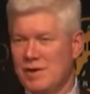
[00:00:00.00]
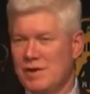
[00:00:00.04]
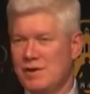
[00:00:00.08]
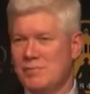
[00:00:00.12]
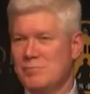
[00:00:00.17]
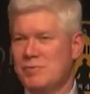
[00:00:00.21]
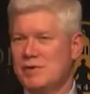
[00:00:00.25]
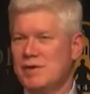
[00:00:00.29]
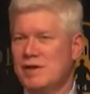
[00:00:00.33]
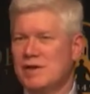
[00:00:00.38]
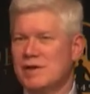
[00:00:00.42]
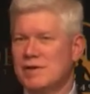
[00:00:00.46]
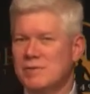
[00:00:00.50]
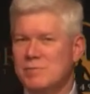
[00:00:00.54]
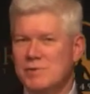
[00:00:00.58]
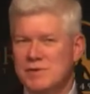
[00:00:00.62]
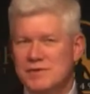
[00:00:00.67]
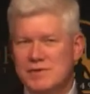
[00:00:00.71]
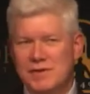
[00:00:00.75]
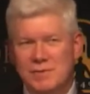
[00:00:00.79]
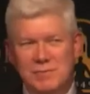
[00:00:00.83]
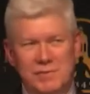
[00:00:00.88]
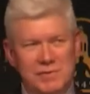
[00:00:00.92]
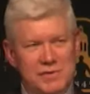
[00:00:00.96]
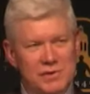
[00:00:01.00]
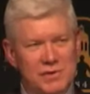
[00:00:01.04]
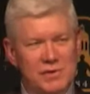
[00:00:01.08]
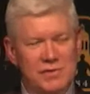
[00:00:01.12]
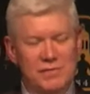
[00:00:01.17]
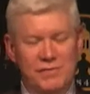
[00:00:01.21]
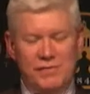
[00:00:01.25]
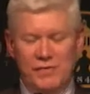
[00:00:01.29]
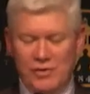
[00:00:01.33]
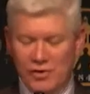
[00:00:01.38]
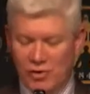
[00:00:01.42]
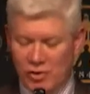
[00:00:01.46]
in particular what's sometimes
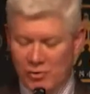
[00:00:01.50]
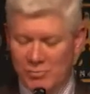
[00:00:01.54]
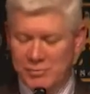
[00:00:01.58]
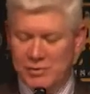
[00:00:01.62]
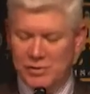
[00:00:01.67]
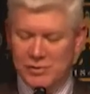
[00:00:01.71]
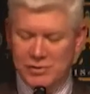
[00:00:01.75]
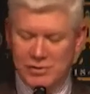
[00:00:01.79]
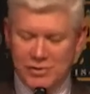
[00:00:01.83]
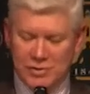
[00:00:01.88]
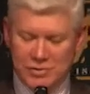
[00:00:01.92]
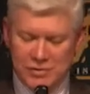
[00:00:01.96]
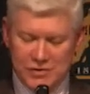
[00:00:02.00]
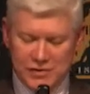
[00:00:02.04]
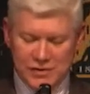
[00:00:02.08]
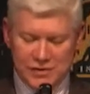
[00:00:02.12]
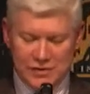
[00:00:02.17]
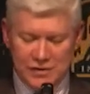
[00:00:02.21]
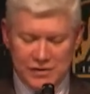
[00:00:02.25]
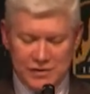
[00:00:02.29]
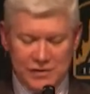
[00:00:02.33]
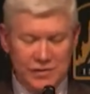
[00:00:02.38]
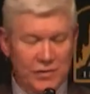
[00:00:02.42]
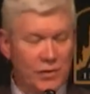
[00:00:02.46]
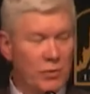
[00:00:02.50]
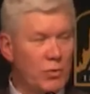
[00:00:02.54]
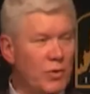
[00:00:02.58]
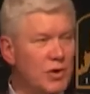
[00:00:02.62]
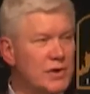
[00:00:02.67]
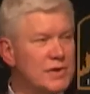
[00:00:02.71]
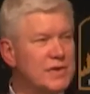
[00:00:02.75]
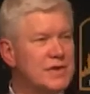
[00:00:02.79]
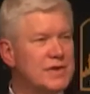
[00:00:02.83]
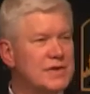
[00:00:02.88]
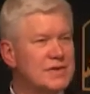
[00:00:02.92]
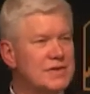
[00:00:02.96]
called phenomenal consciousness, the
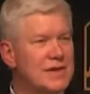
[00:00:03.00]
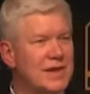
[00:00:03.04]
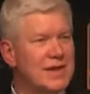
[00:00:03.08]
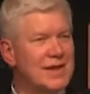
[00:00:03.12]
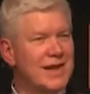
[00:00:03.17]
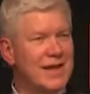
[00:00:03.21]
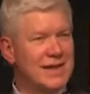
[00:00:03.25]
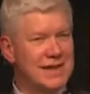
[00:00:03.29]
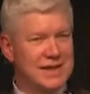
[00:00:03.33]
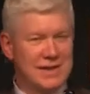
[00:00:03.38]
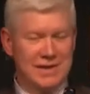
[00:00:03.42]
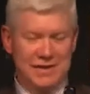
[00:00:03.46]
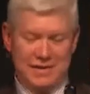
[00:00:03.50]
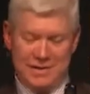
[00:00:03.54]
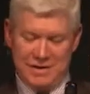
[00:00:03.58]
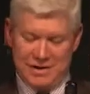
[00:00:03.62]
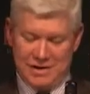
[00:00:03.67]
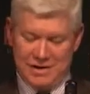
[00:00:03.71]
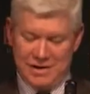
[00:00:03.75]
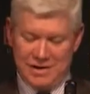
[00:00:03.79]
what it's like.